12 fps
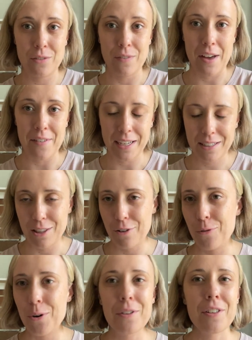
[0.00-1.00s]
5x to the
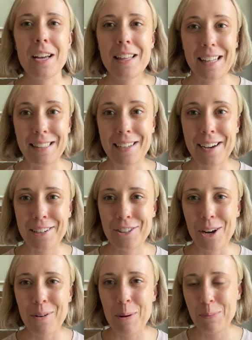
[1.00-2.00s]
4th. That's gotta
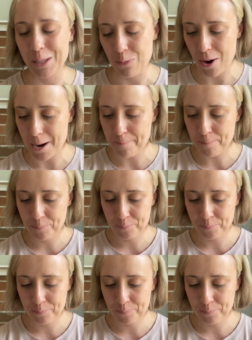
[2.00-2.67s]
show up somewhere.